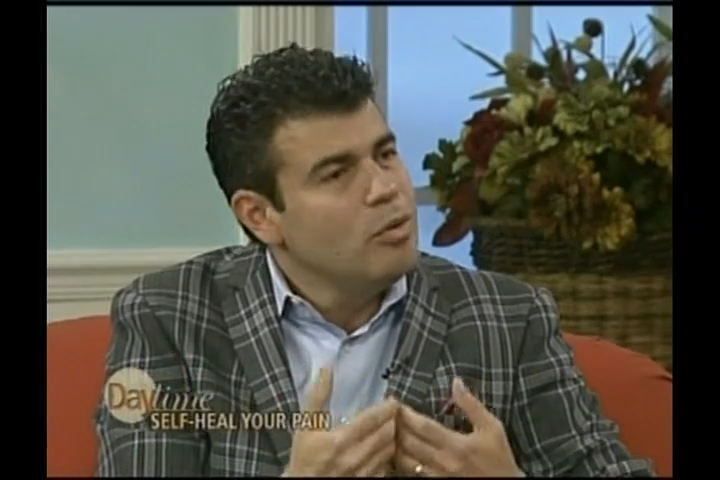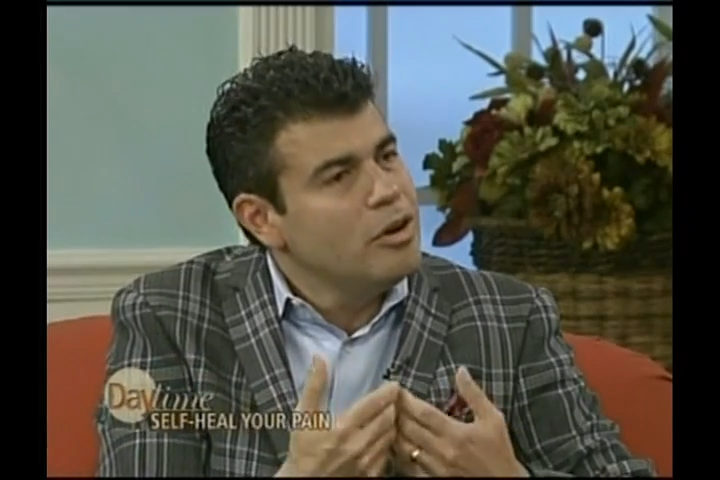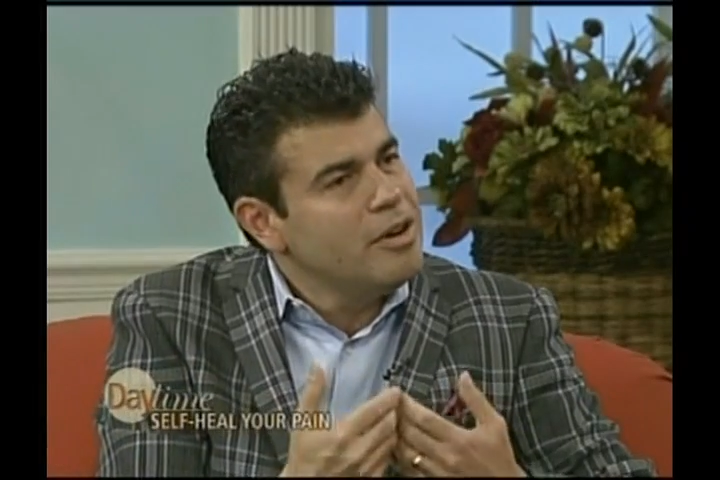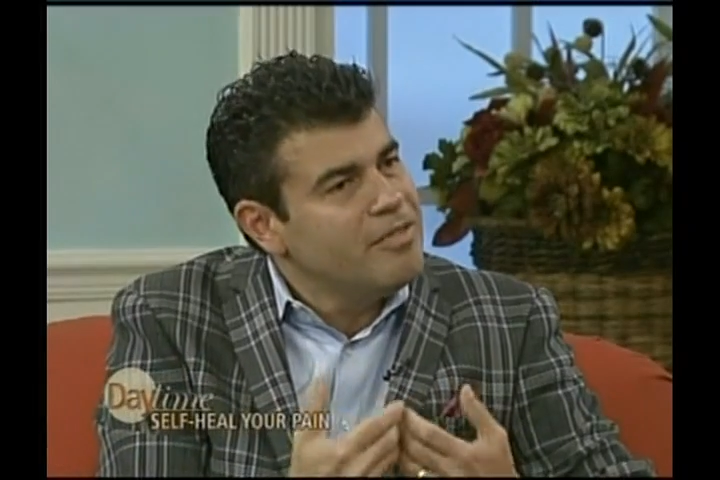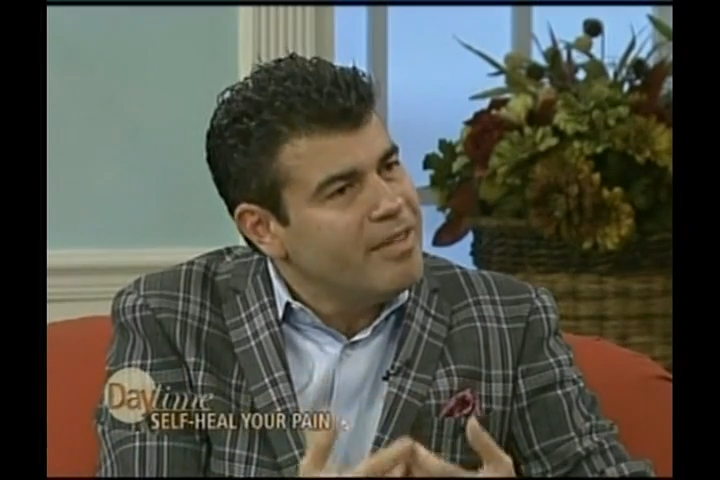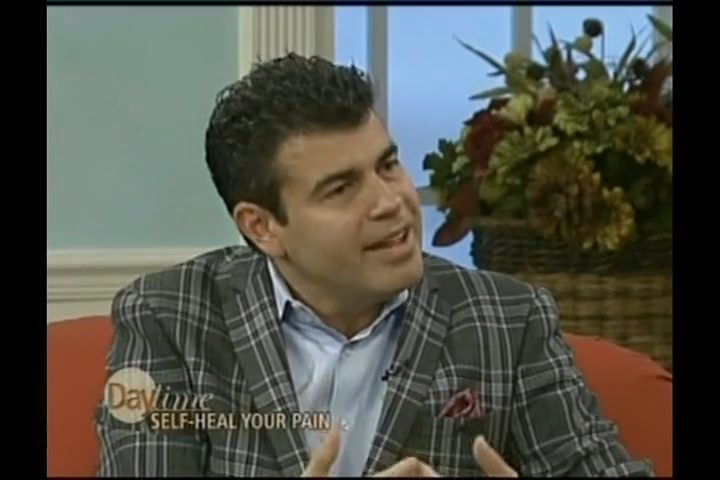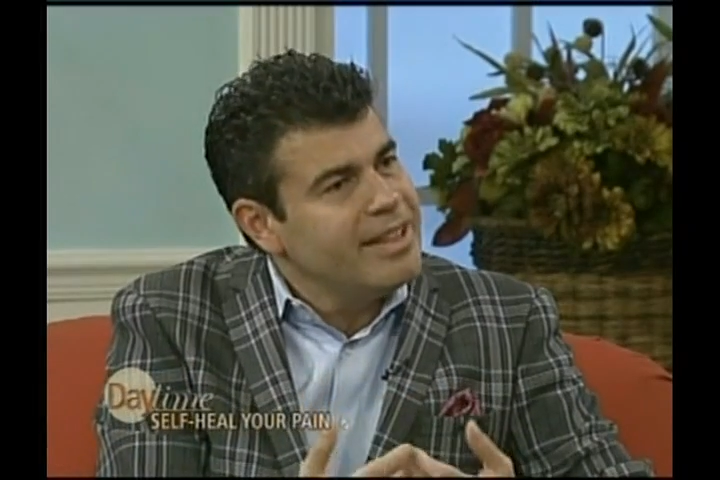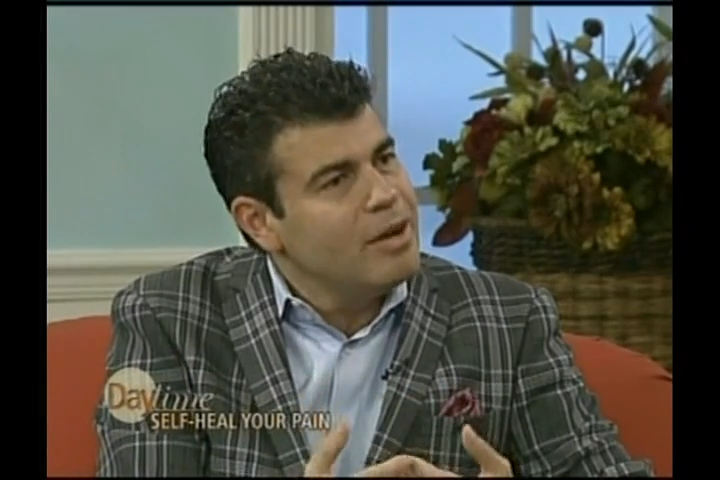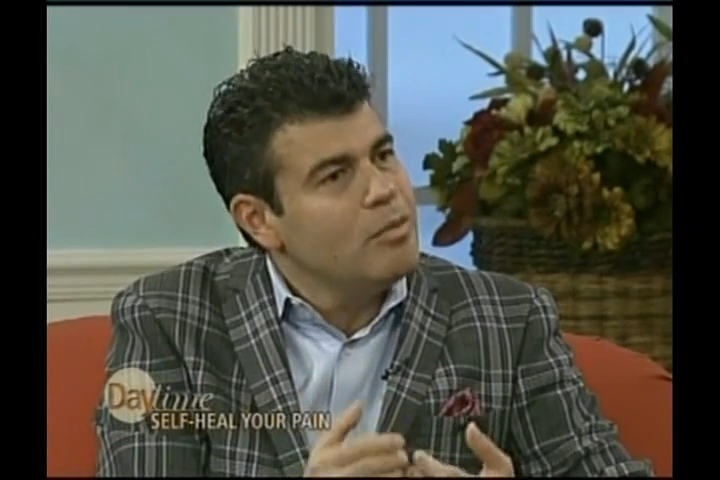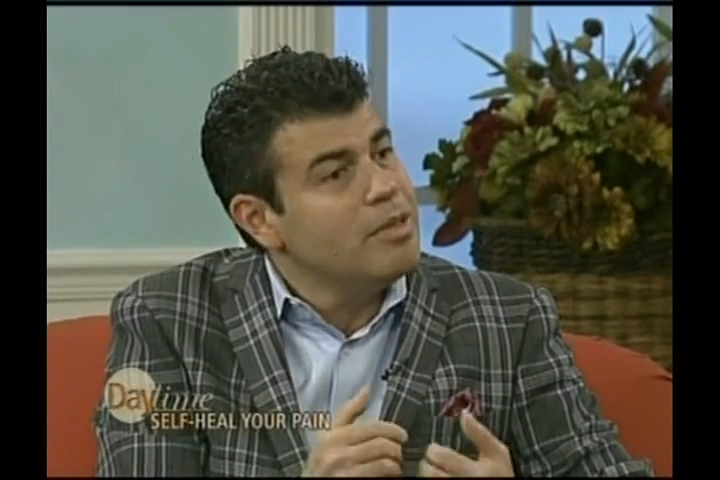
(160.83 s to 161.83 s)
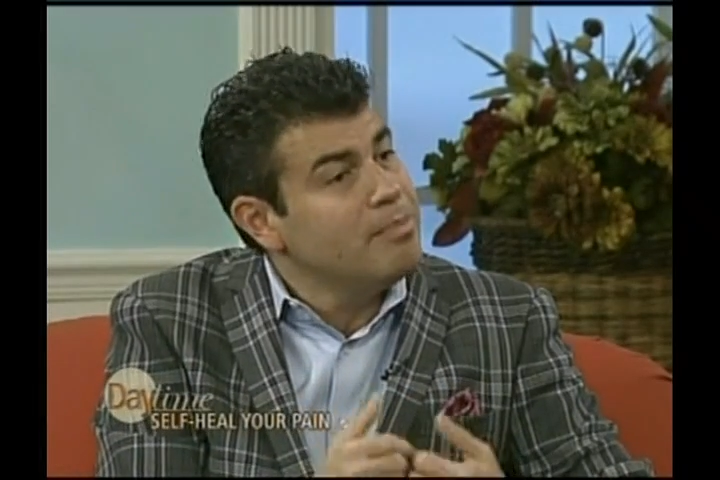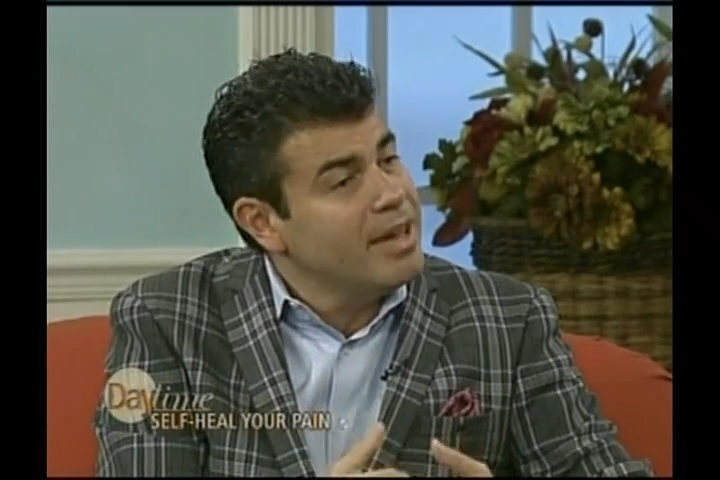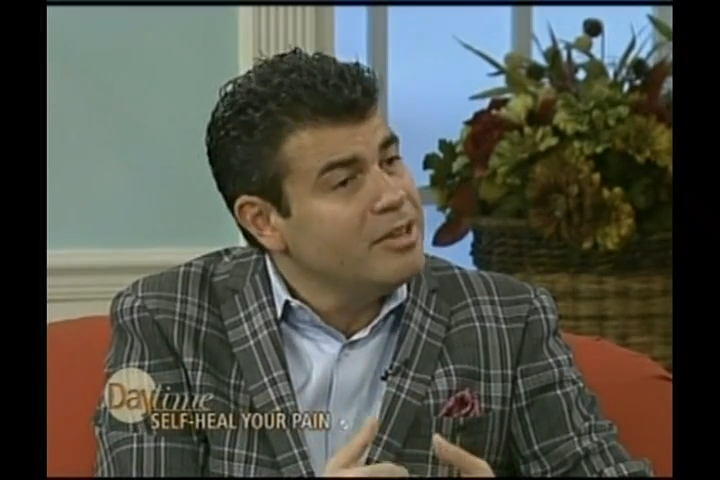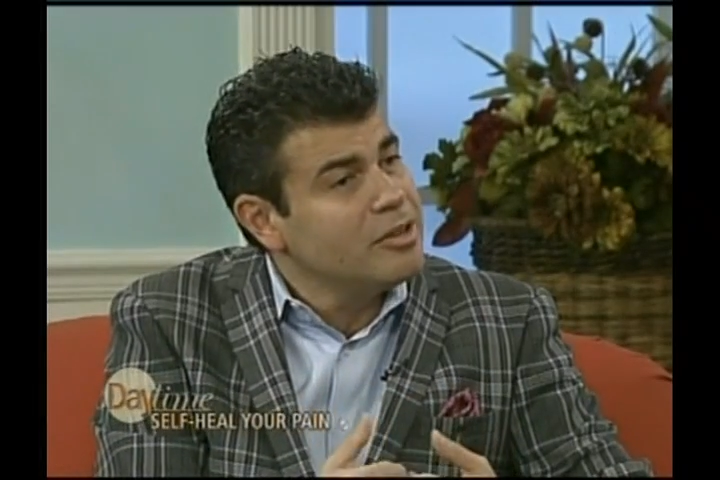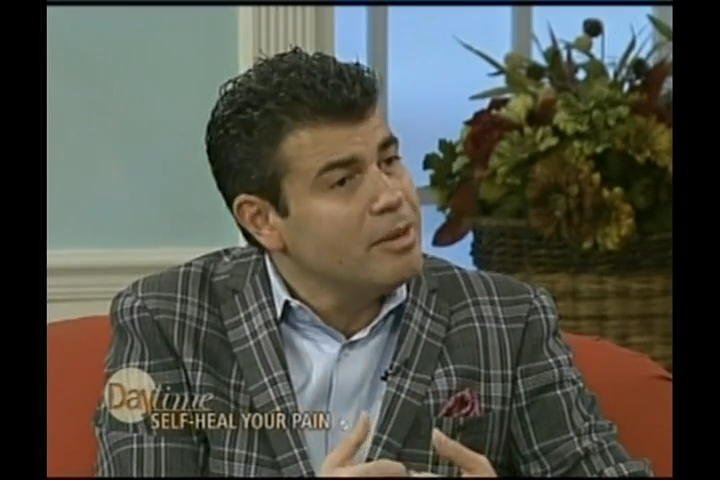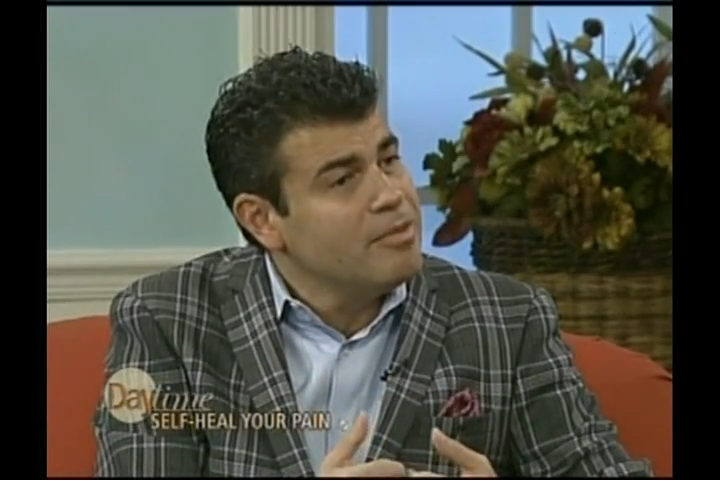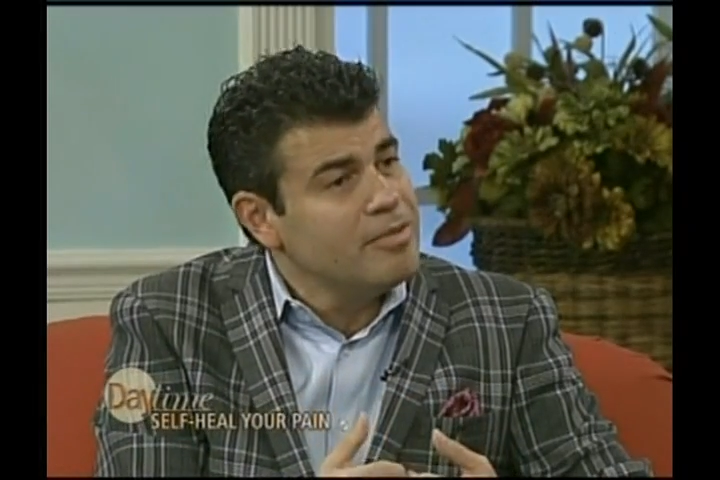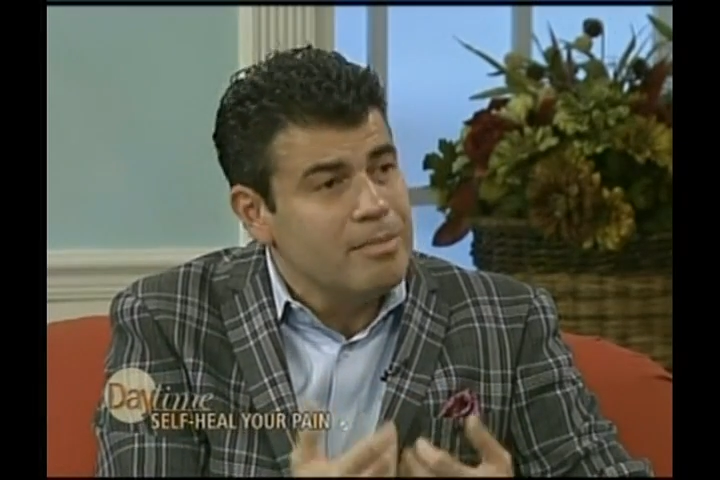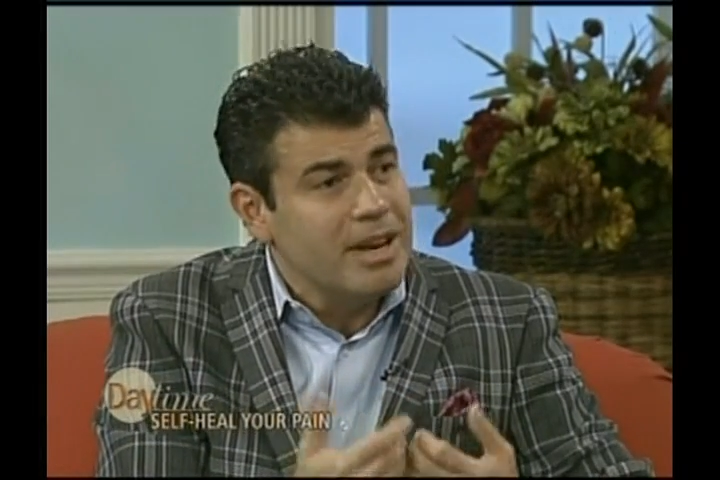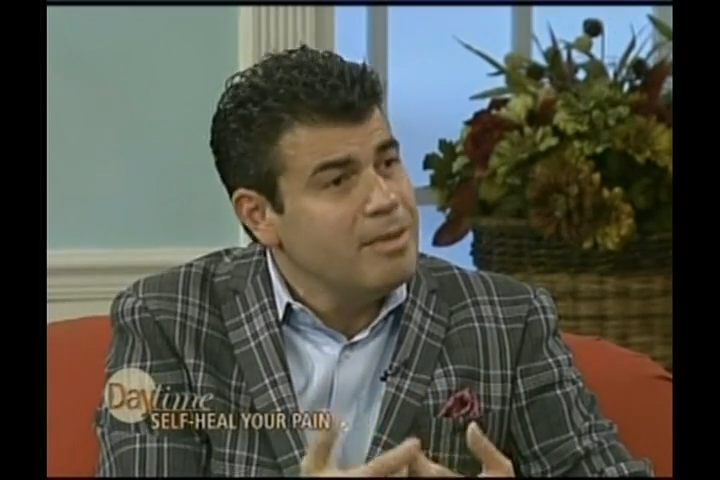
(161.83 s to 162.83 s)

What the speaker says: we're going to find out where the pain is coming from,